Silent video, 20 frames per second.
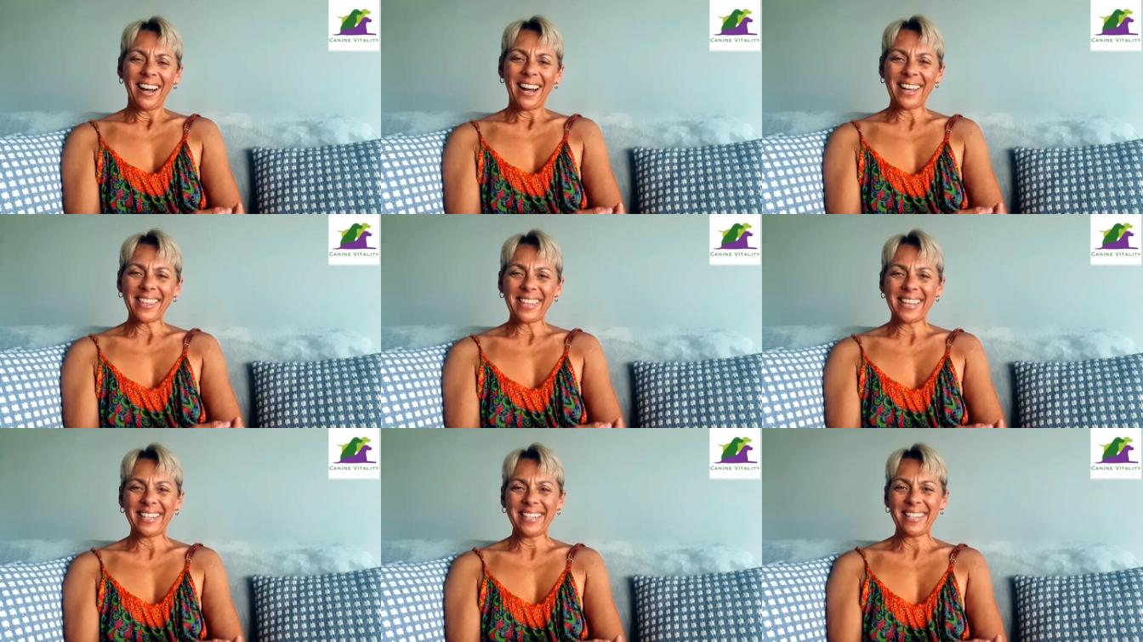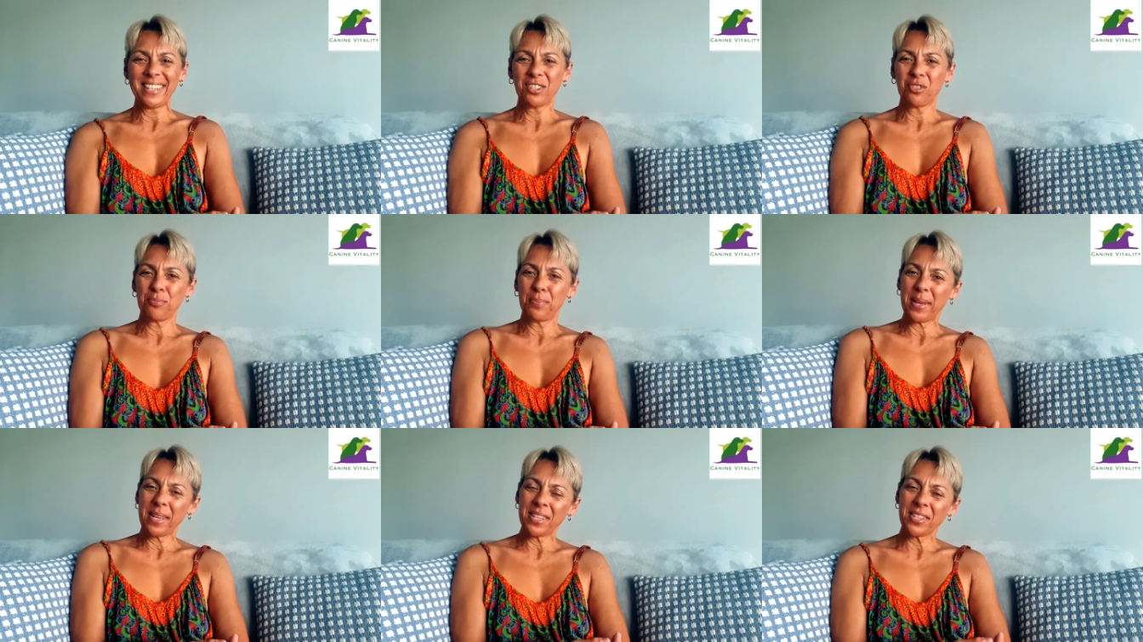Hi there,
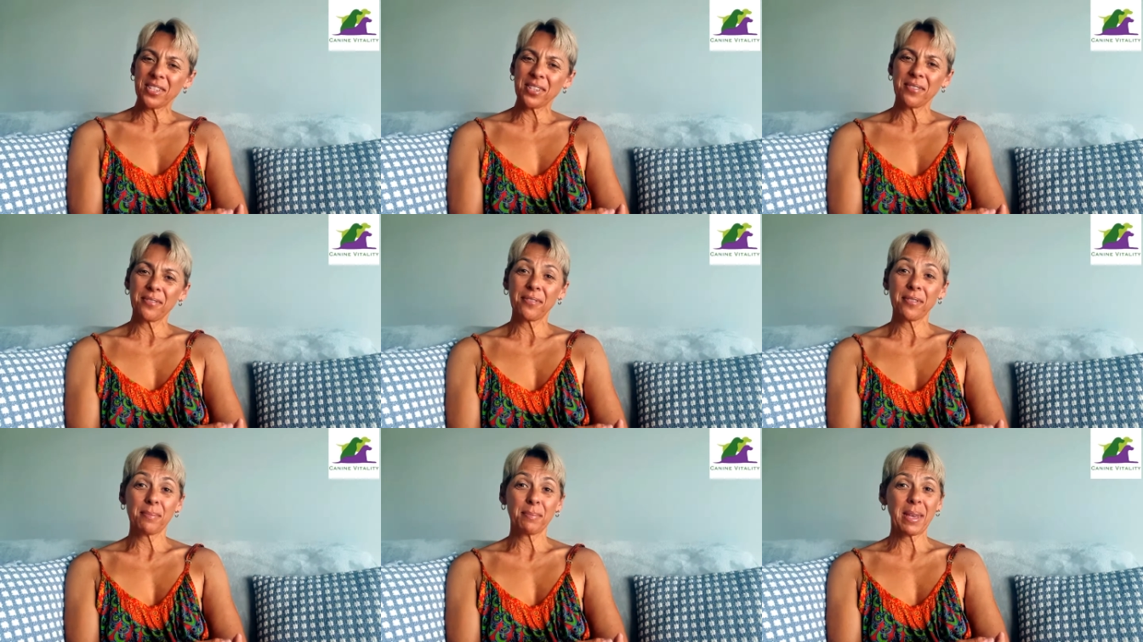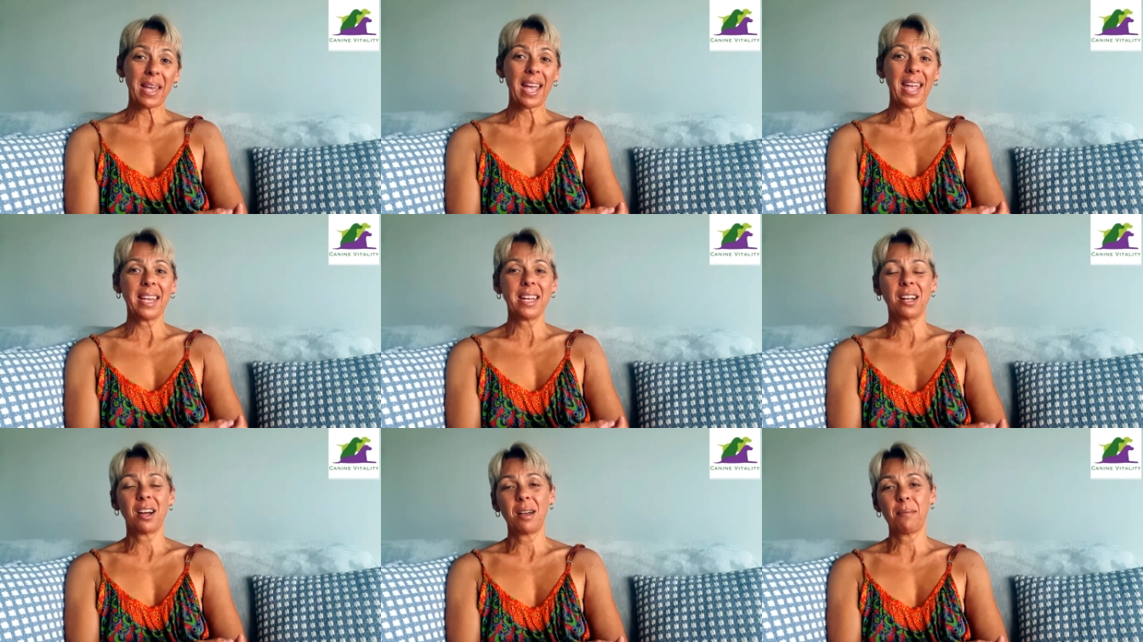Lyndall Pynchon from
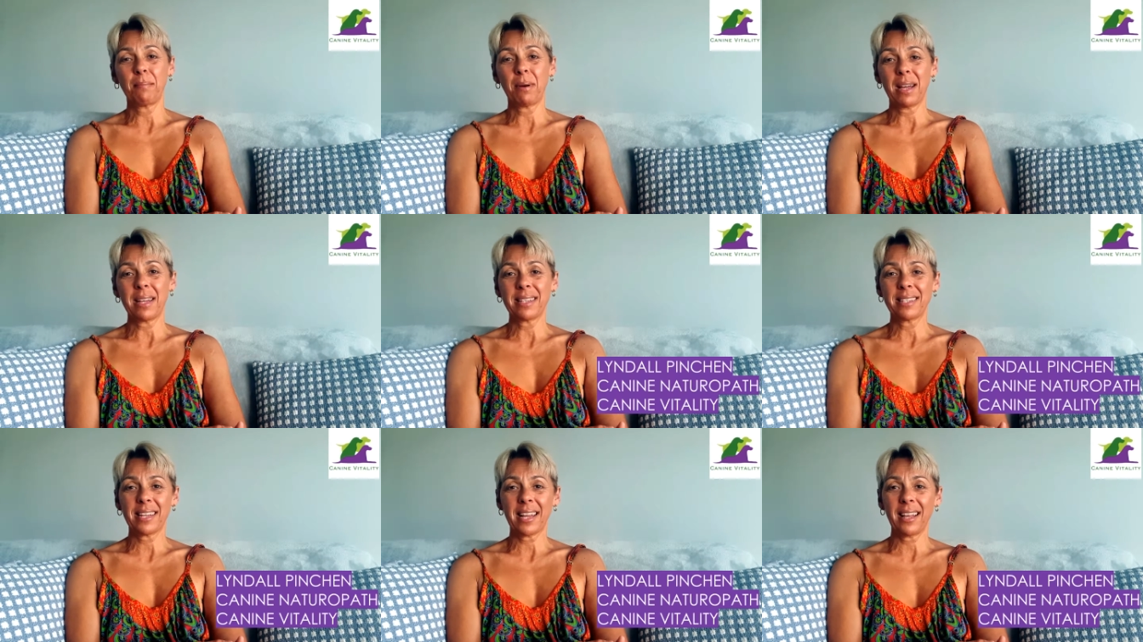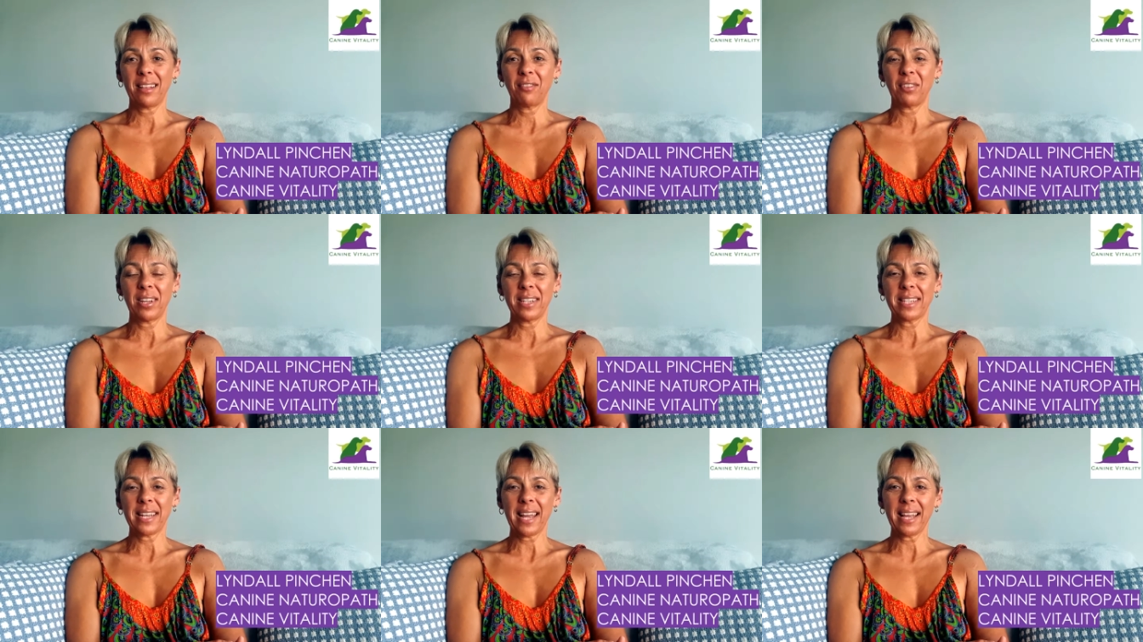Canine
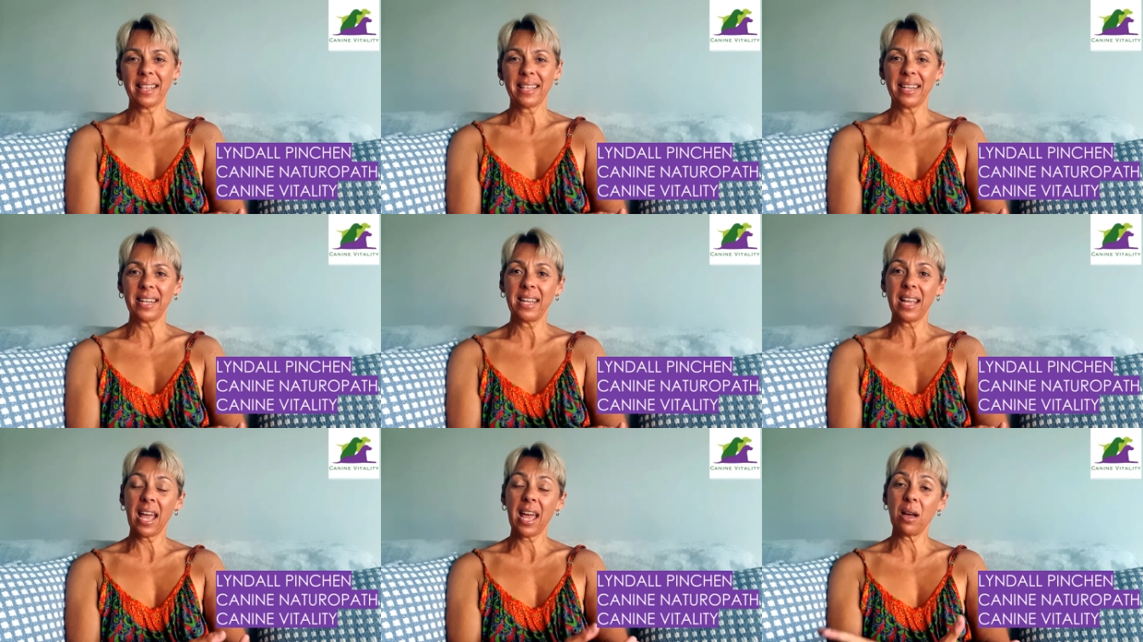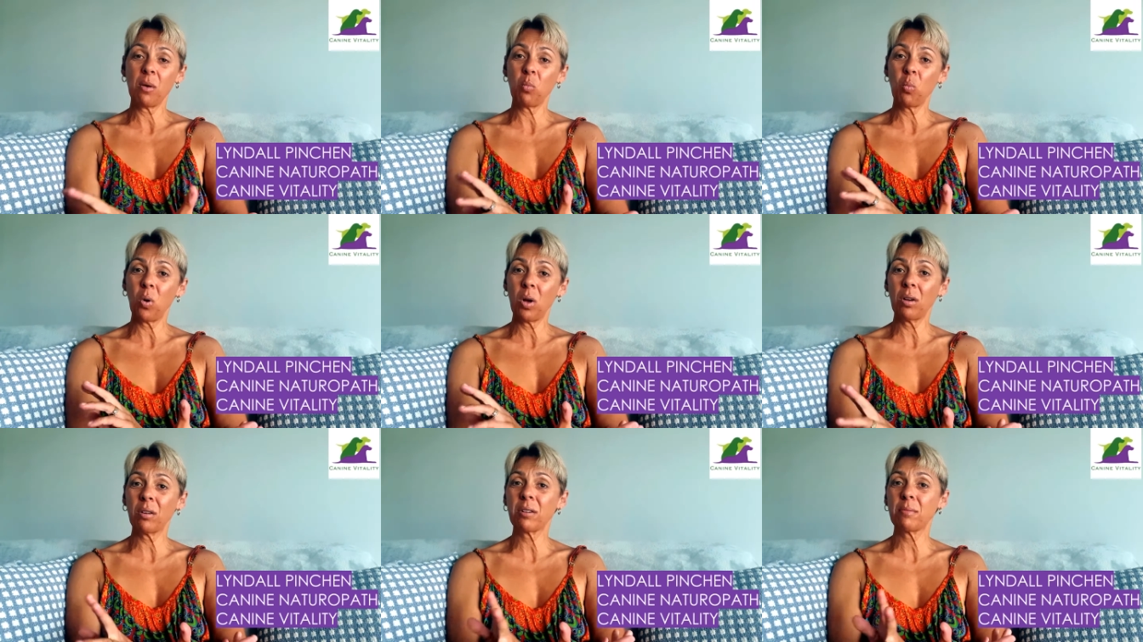Vitality,
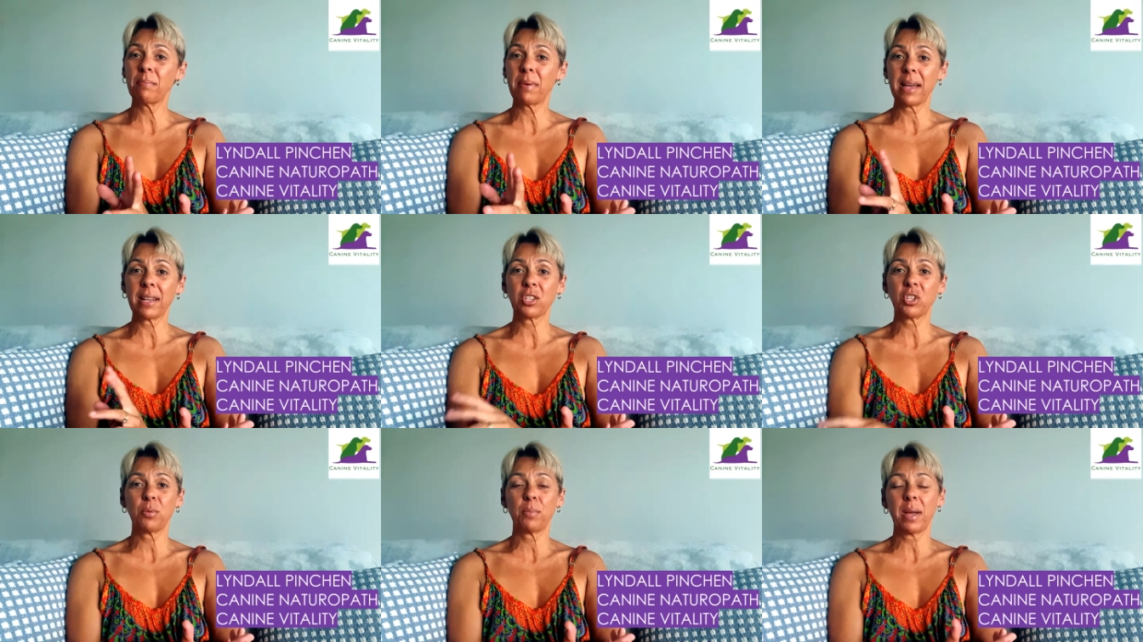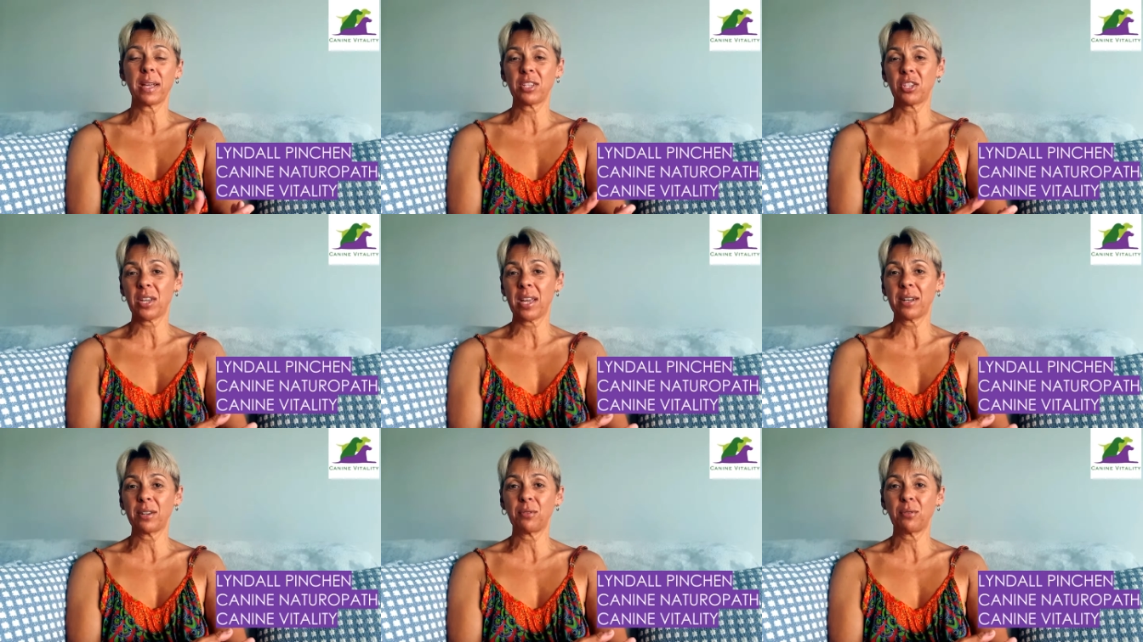and welcome back to my
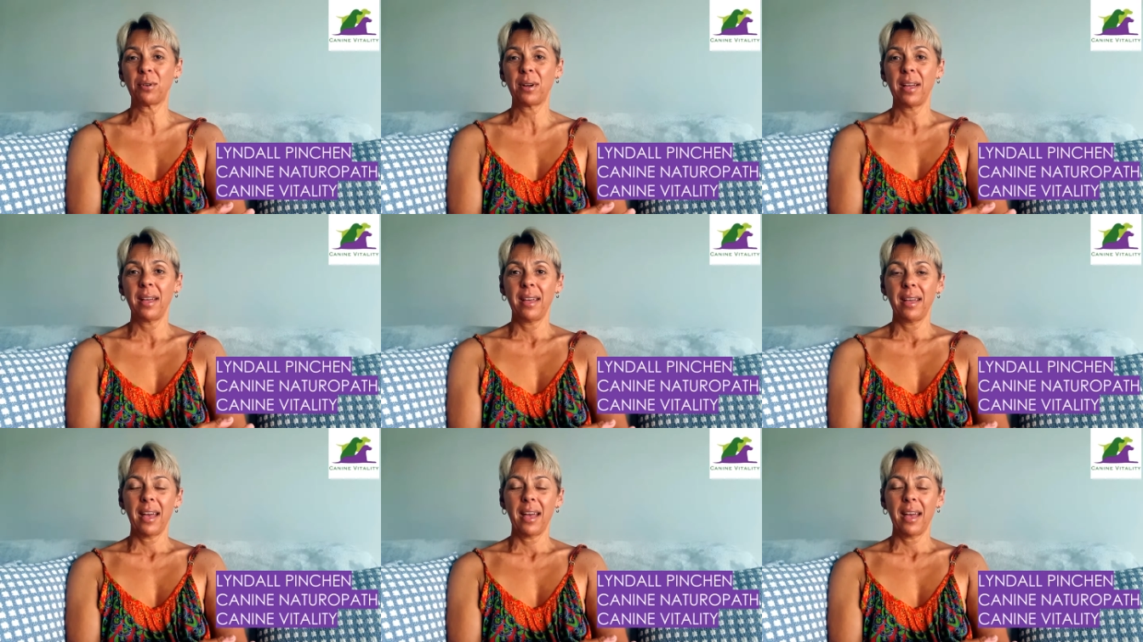channel,